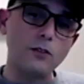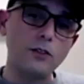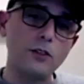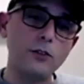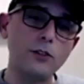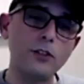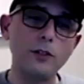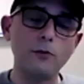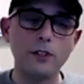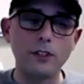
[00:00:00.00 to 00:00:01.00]
usually
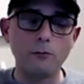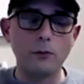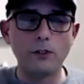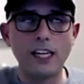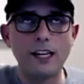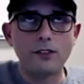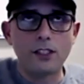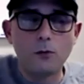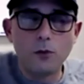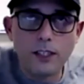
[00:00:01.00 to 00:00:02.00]
when when you have
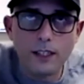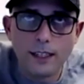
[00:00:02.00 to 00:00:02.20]
someone that that